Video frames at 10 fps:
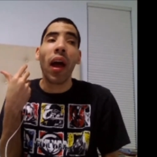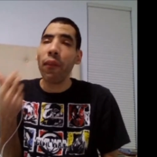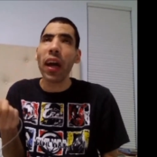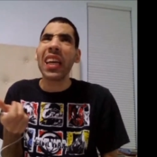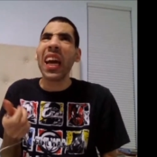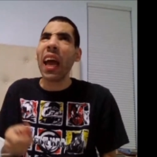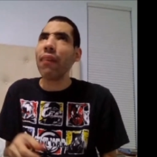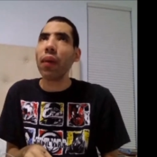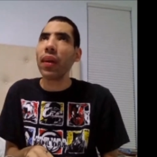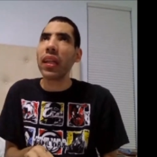In fact, it
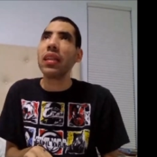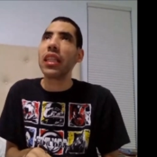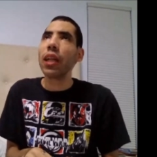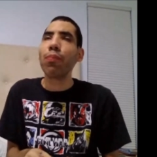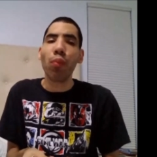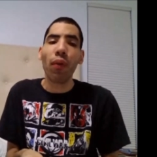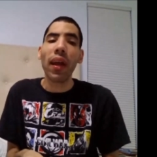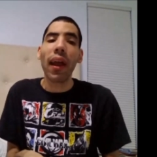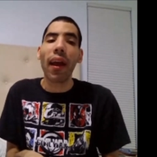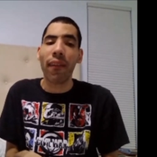might be this
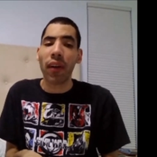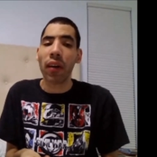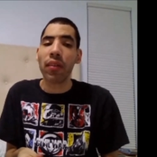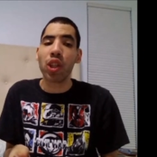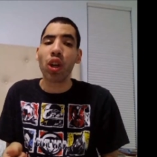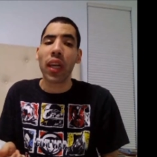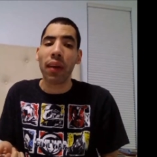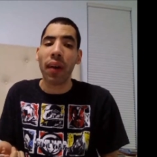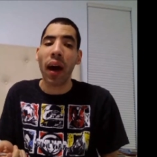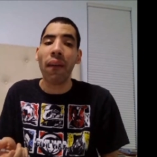movie in Marvin should have
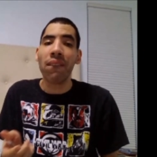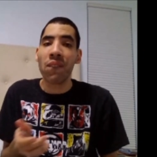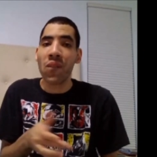came out